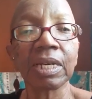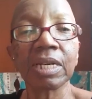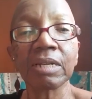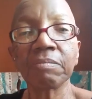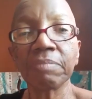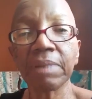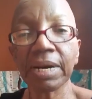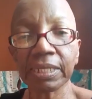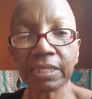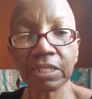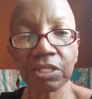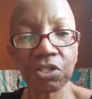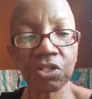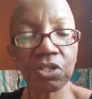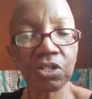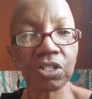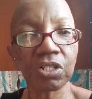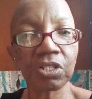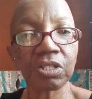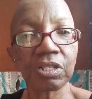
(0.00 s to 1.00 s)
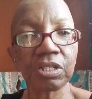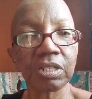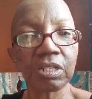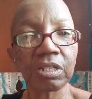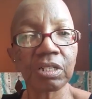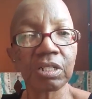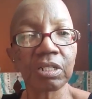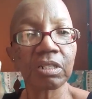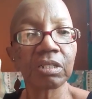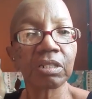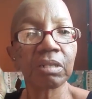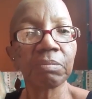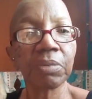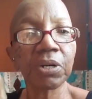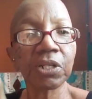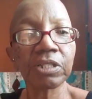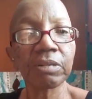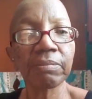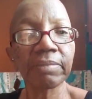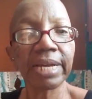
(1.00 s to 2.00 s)
It matters not. The
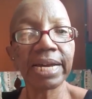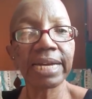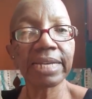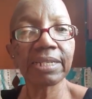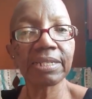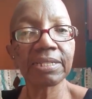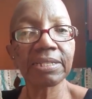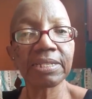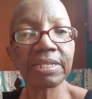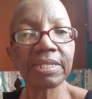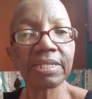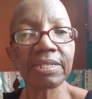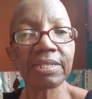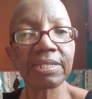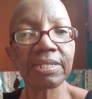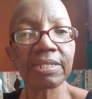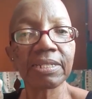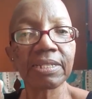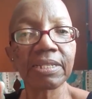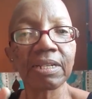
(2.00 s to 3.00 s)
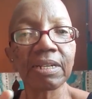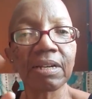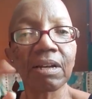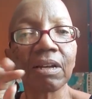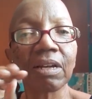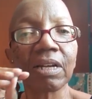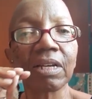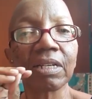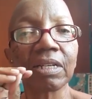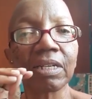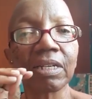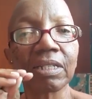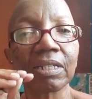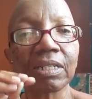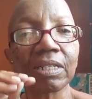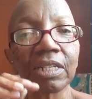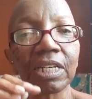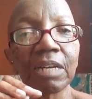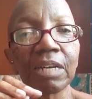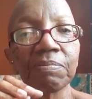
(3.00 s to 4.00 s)
bottom line is this:
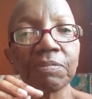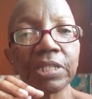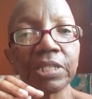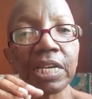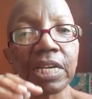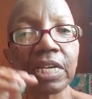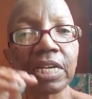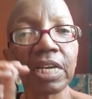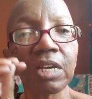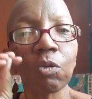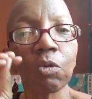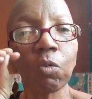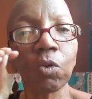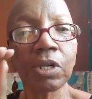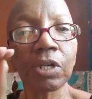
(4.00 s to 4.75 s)
keep taking